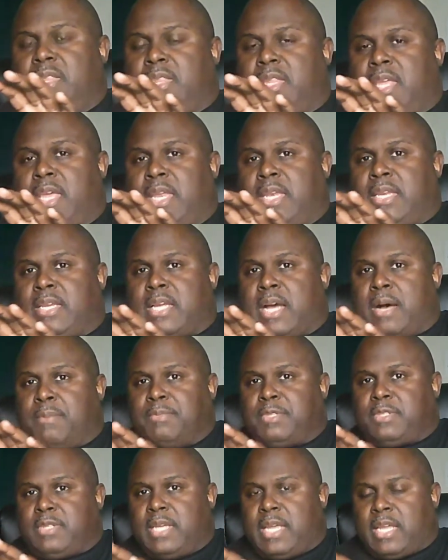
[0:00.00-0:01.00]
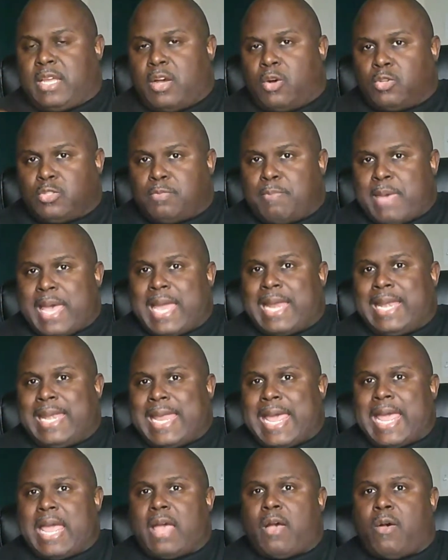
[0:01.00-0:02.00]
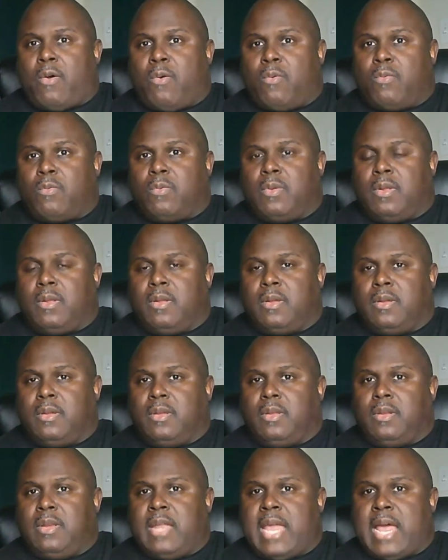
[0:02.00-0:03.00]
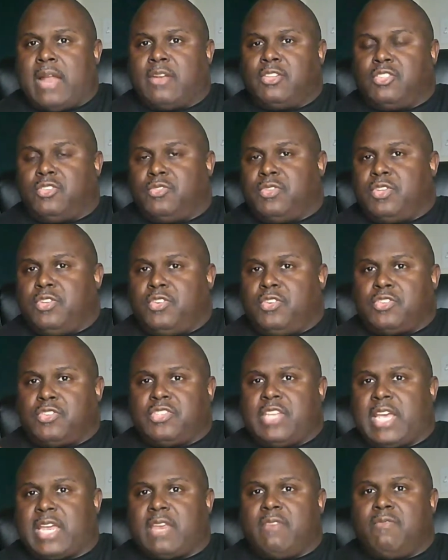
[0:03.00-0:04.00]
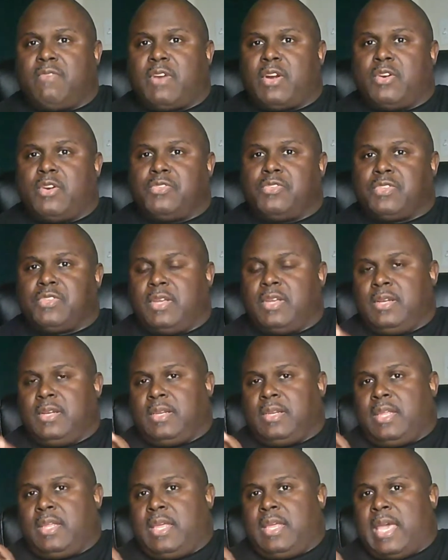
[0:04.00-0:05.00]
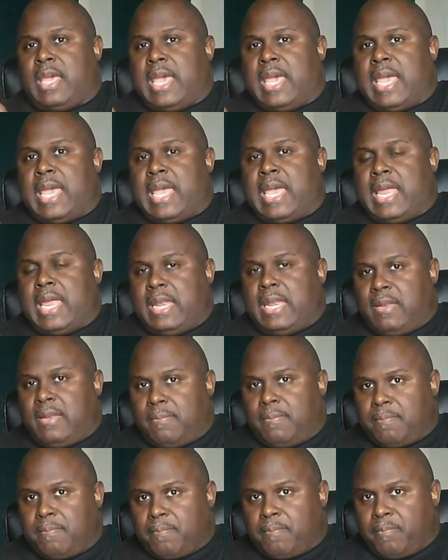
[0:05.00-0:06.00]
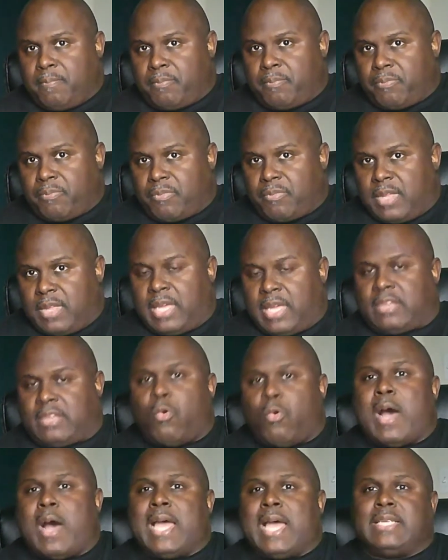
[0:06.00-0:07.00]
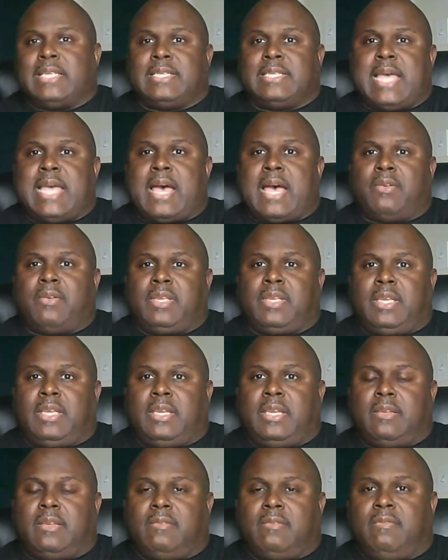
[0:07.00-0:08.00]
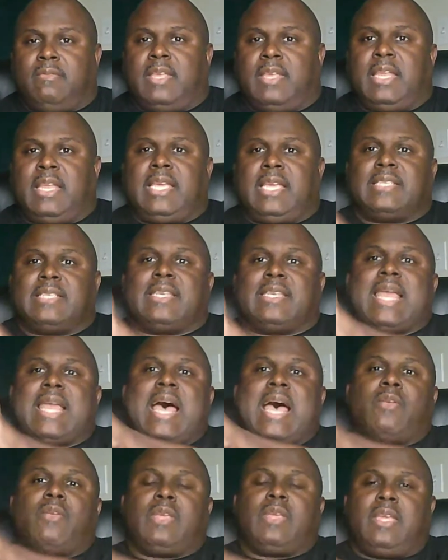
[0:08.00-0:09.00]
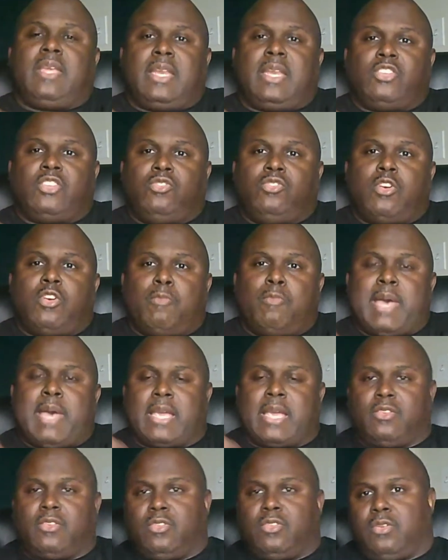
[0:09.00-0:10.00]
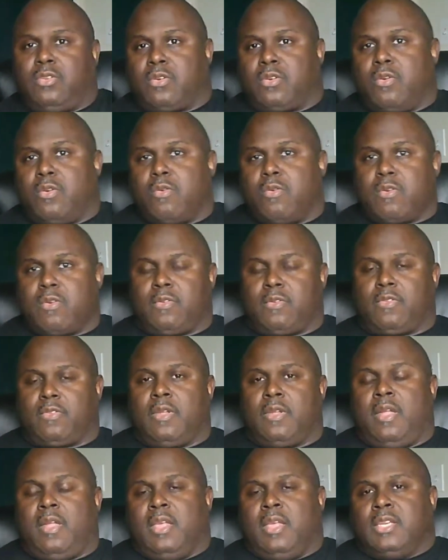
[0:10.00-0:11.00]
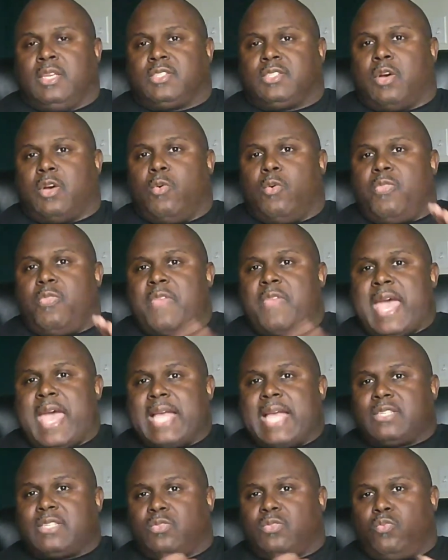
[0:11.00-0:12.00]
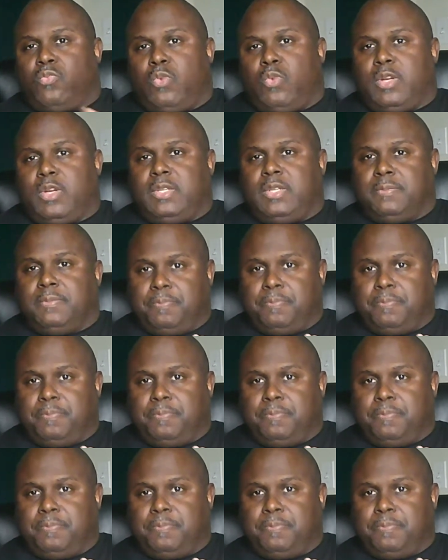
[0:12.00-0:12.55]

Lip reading: it goes back down now that you're into your second verse, and it quiets down again. Then it gets loud again as you go back into your chorus. So that's what